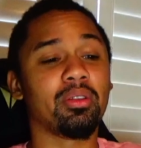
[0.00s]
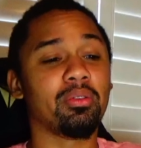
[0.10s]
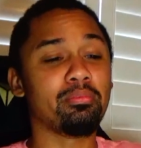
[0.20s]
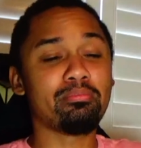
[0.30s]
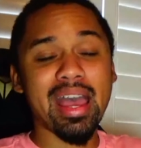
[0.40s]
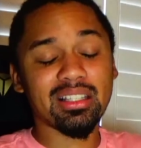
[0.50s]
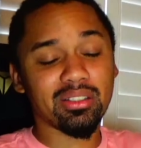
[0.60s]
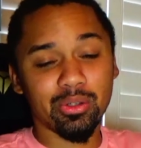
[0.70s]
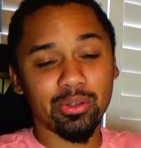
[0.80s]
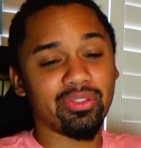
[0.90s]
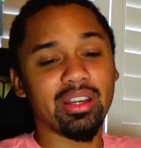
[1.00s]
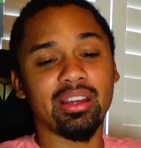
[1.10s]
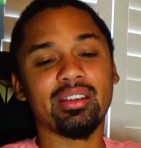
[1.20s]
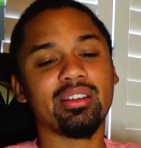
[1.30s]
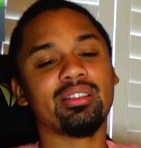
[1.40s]
Max Goof
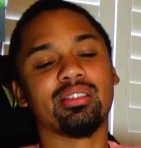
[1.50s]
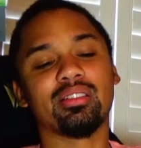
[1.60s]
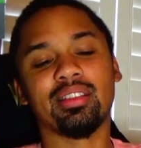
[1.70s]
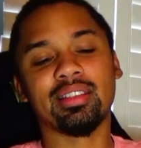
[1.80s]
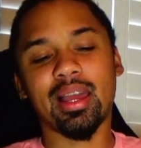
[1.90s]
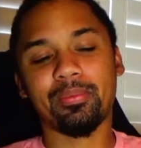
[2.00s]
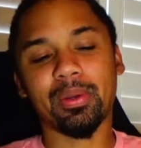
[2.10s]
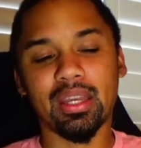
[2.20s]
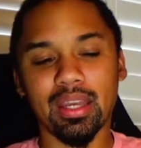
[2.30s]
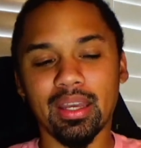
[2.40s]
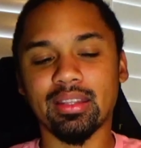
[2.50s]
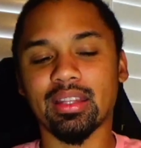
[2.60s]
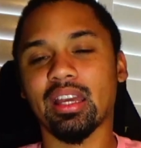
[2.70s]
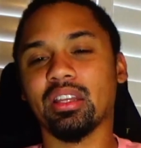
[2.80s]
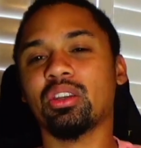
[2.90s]
is the type of kid
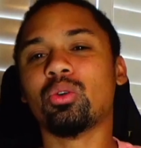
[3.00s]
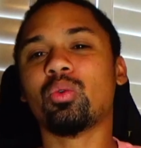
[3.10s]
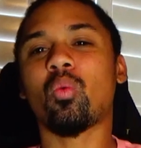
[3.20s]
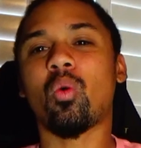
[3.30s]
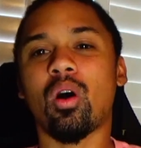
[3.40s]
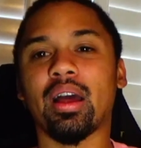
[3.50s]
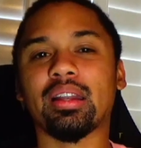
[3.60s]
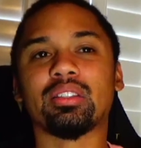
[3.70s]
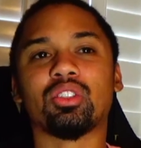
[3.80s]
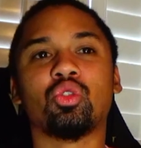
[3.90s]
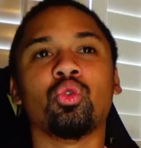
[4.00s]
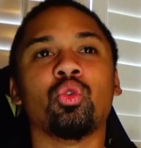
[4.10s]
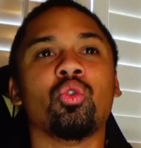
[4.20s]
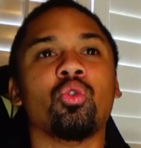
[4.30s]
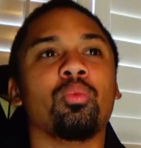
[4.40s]
that you want
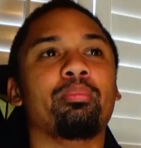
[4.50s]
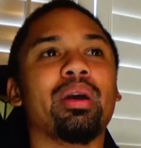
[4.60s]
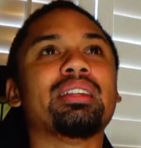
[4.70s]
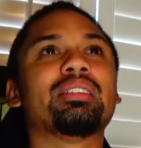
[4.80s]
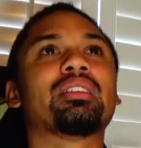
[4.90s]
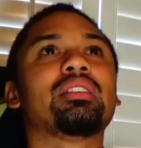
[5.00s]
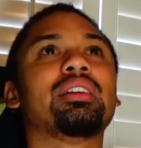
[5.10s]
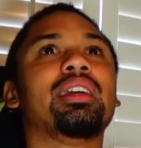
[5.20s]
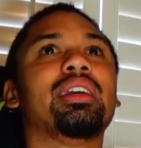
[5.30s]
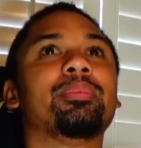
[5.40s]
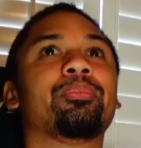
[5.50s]
to basically